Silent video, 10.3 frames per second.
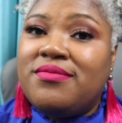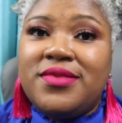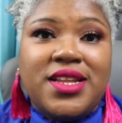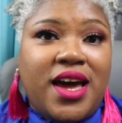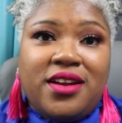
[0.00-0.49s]

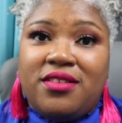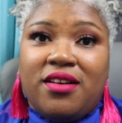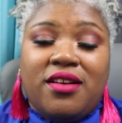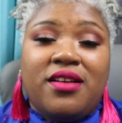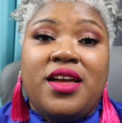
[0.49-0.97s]
Not at
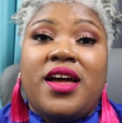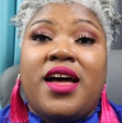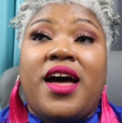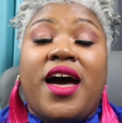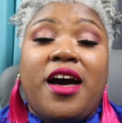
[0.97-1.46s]
all.
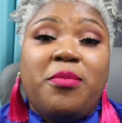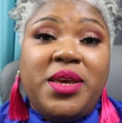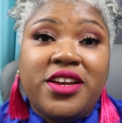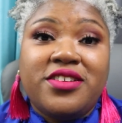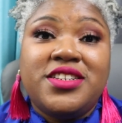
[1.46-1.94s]
I'll
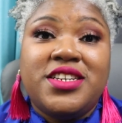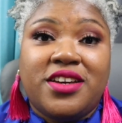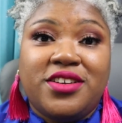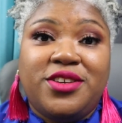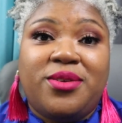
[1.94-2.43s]
be here to
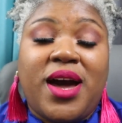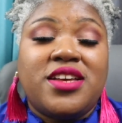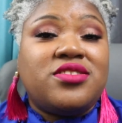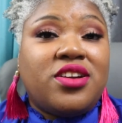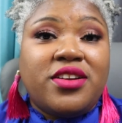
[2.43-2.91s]
tell you
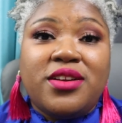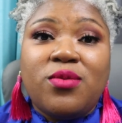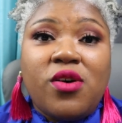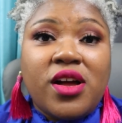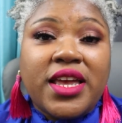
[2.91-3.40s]
I started a
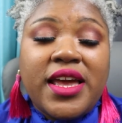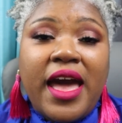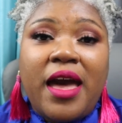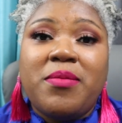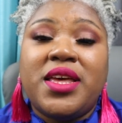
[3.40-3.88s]
walking
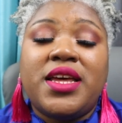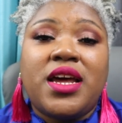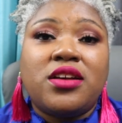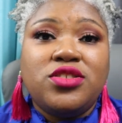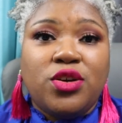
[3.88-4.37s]
habit in
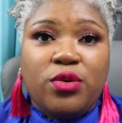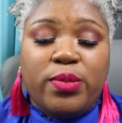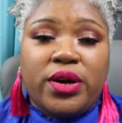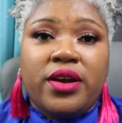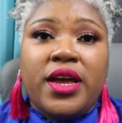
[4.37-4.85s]

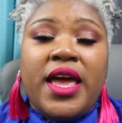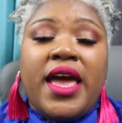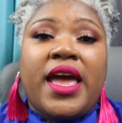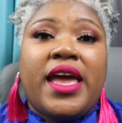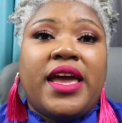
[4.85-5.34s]
October
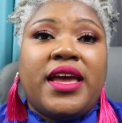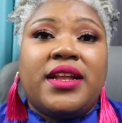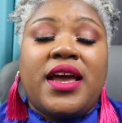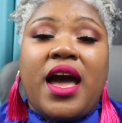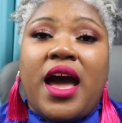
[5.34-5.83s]

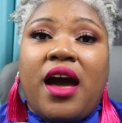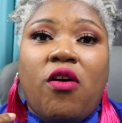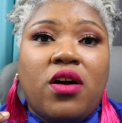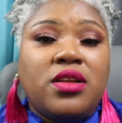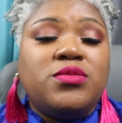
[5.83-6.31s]
and
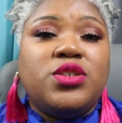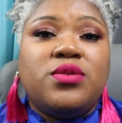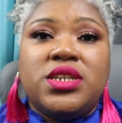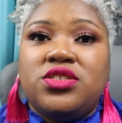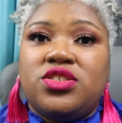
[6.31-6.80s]
all I'm
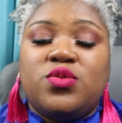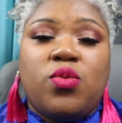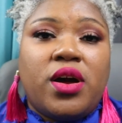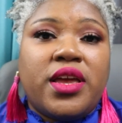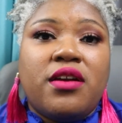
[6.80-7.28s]
doing is just
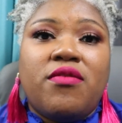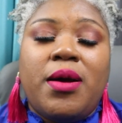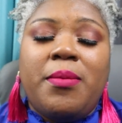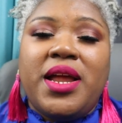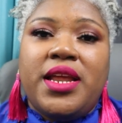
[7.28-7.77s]
walking
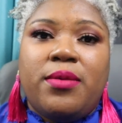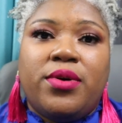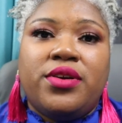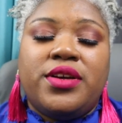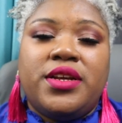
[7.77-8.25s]
around my
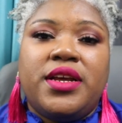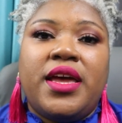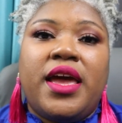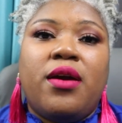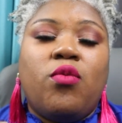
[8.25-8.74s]
neighborhood
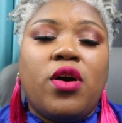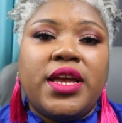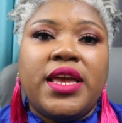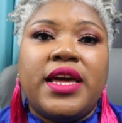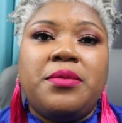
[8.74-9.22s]
and
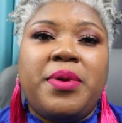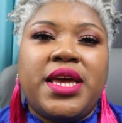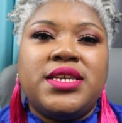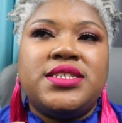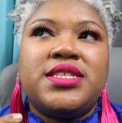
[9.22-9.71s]
walking at a
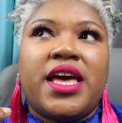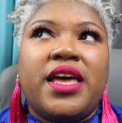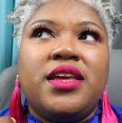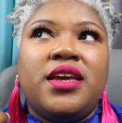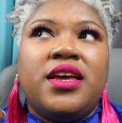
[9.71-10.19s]
pace
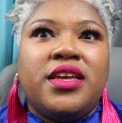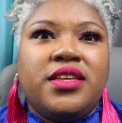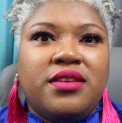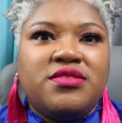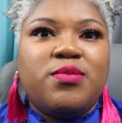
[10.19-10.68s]
that
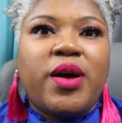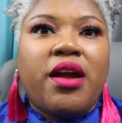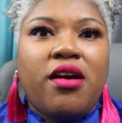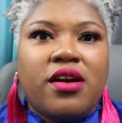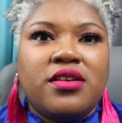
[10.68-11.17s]
gives my
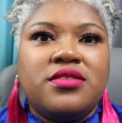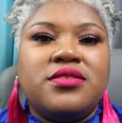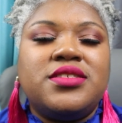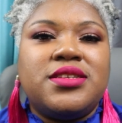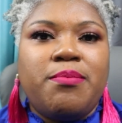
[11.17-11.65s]
heart
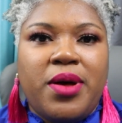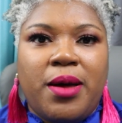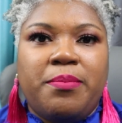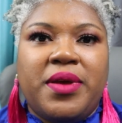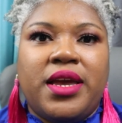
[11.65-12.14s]
some
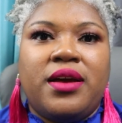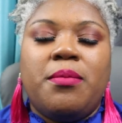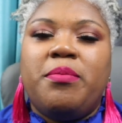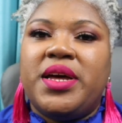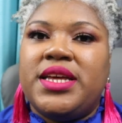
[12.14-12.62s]
pumping
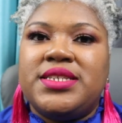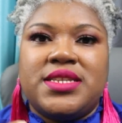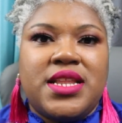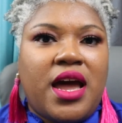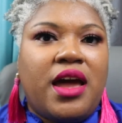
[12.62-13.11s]
but is
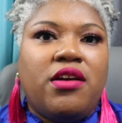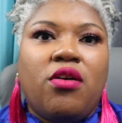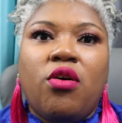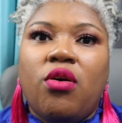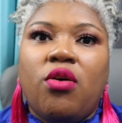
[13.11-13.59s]
not
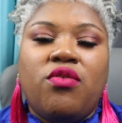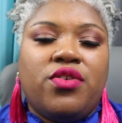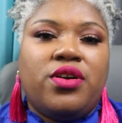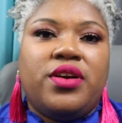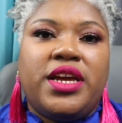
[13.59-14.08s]

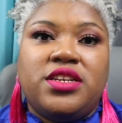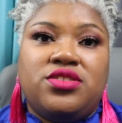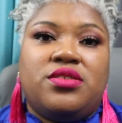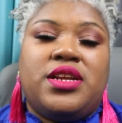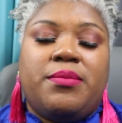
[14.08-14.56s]
over
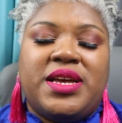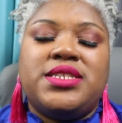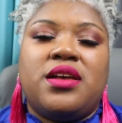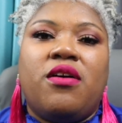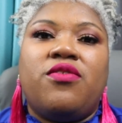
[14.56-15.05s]
exerting
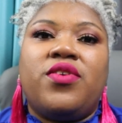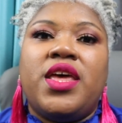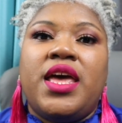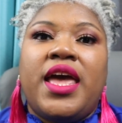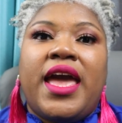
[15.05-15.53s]
myself.
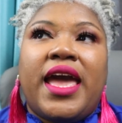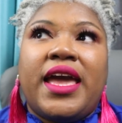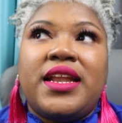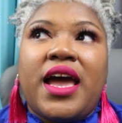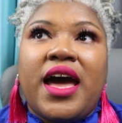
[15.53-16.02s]

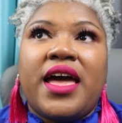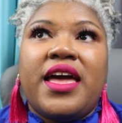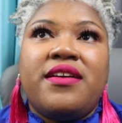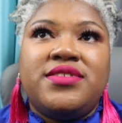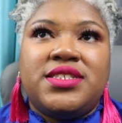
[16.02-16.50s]
And I
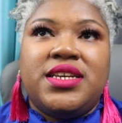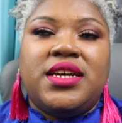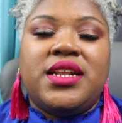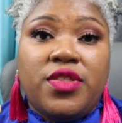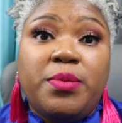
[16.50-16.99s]
have
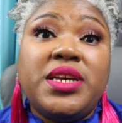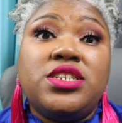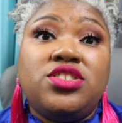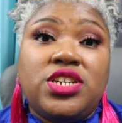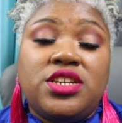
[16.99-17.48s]
seen the
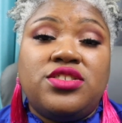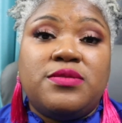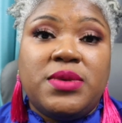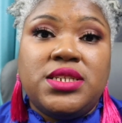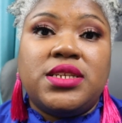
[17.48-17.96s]
biggest
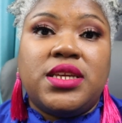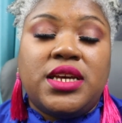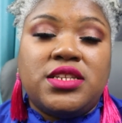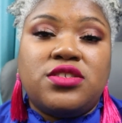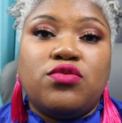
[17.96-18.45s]
changes
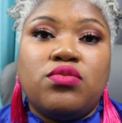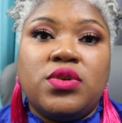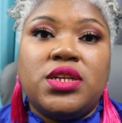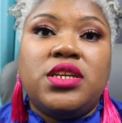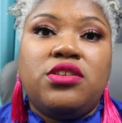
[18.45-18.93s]
mentally. It's a
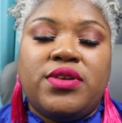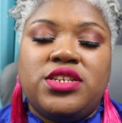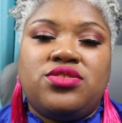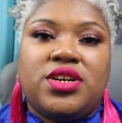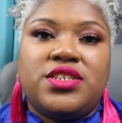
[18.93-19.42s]
really
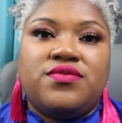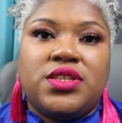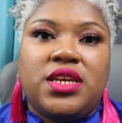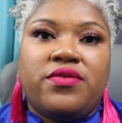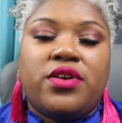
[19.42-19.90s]
great stress
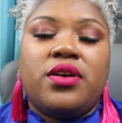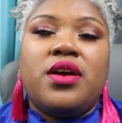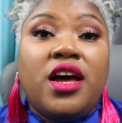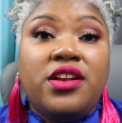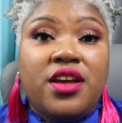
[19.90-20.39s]
reliever.
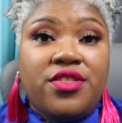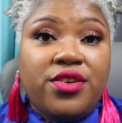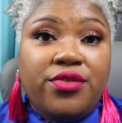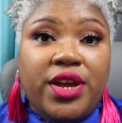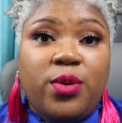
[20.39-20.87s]

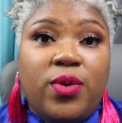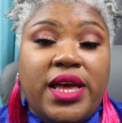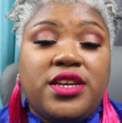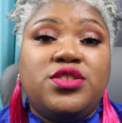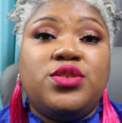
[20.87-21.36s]
Another great
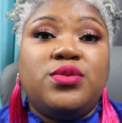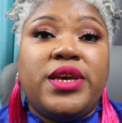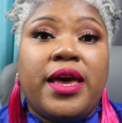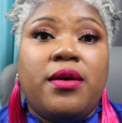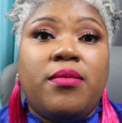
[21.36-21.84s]
way to
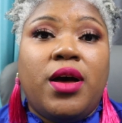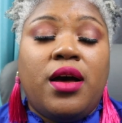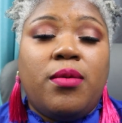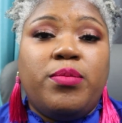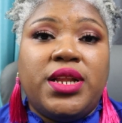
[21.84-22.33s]
get
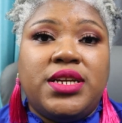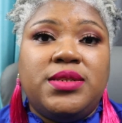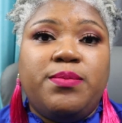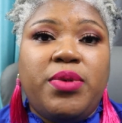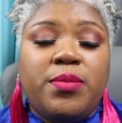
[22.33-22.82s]
uh, blood
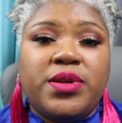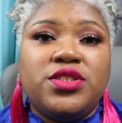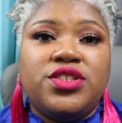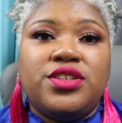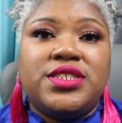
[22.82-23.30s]
pumping
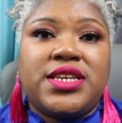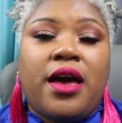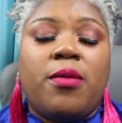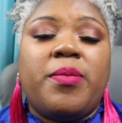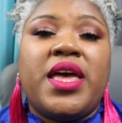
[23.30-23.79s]
to your
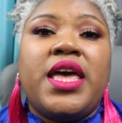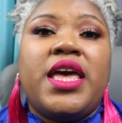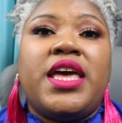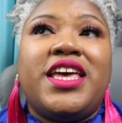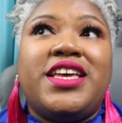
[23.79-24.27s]
scalp
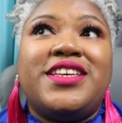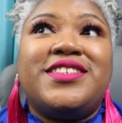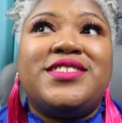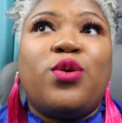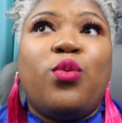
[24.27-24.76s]

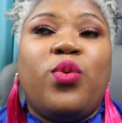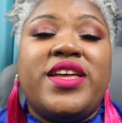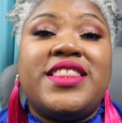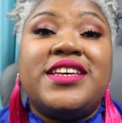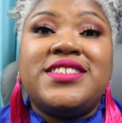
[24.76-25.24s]
is
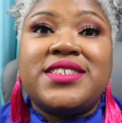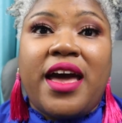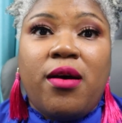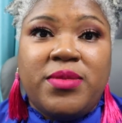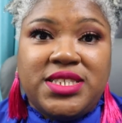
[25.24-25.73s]
with
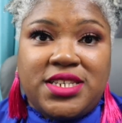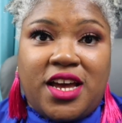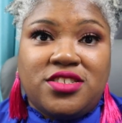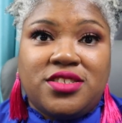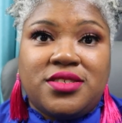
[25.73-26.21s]
scalp
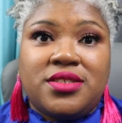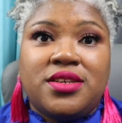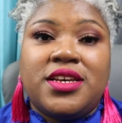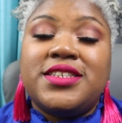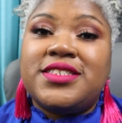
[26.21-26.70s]
massages
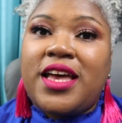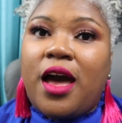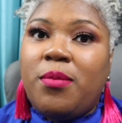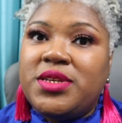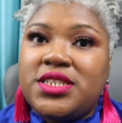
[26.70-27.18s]

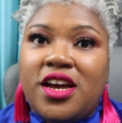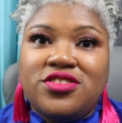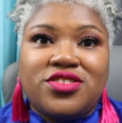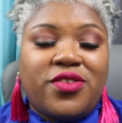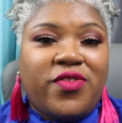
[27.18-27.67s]
scalp
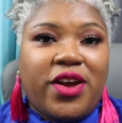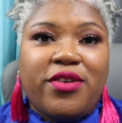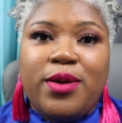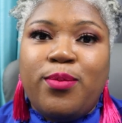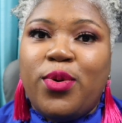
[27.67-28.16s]
massages are
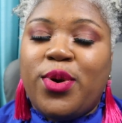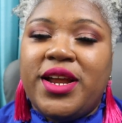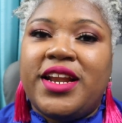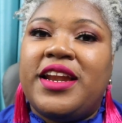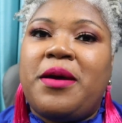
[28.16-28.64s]
very
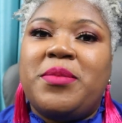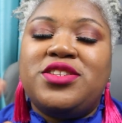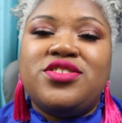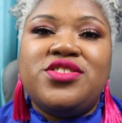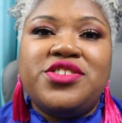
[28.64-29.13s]
important and I
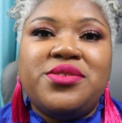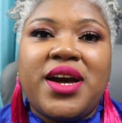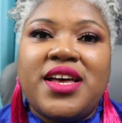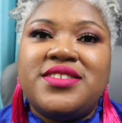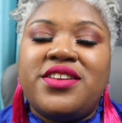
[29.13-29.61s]
mentioned to you
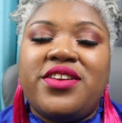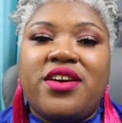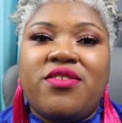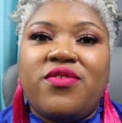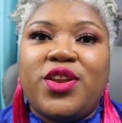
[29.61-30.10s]
guys in
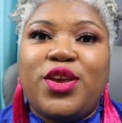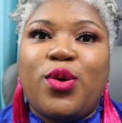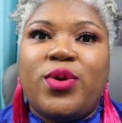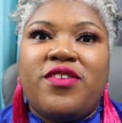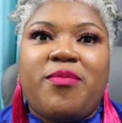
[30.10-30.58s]
another video
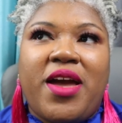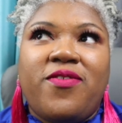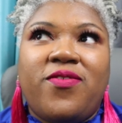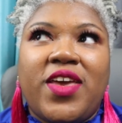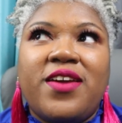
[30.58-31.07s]
one of my
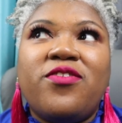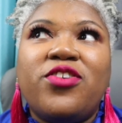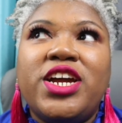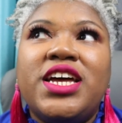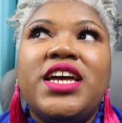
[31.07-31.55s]

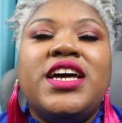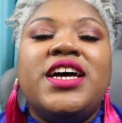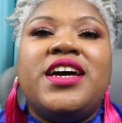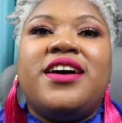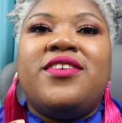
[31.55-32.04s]
favorite
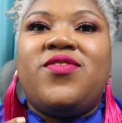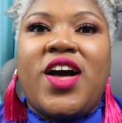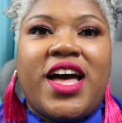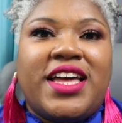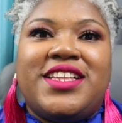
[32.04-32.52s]

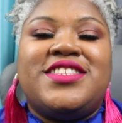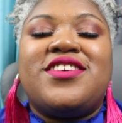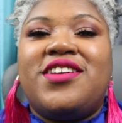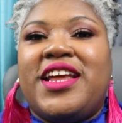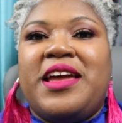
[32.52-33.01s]
finds
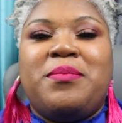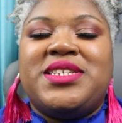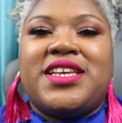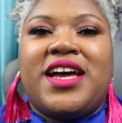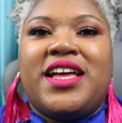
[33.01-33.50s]
on
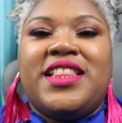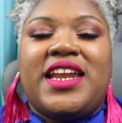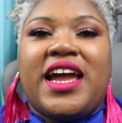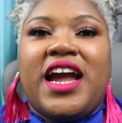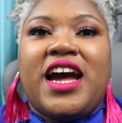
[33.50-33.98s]
Amazon that
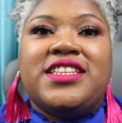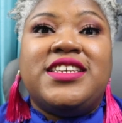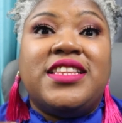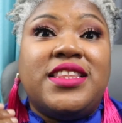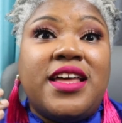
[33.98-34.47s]
I got
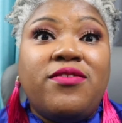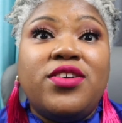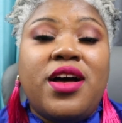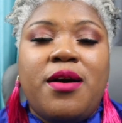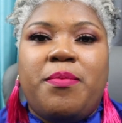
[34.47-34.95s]
to
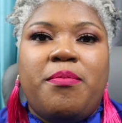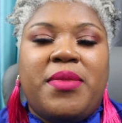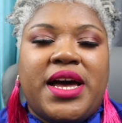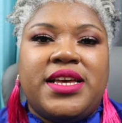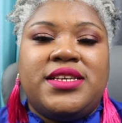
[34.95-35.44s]
level up
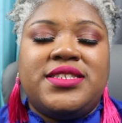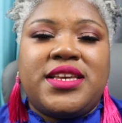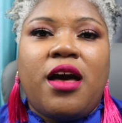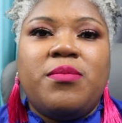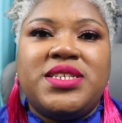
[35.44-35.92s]
my
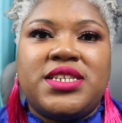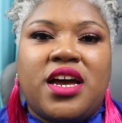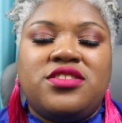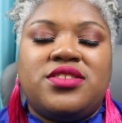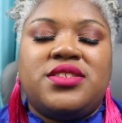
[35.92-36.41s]
scalp
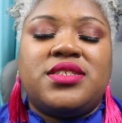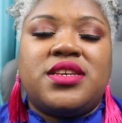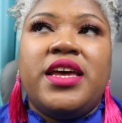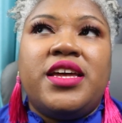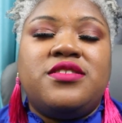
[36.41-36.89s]
massages.
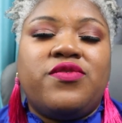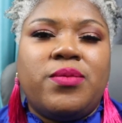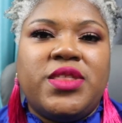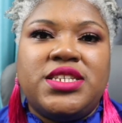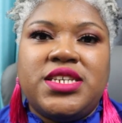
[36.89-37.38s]
It's
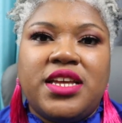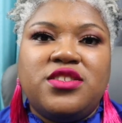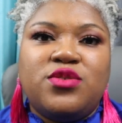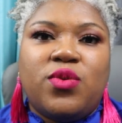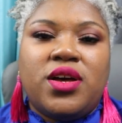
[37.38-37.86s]
from the
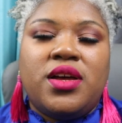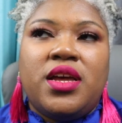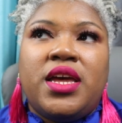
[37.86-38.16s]
Tenswa.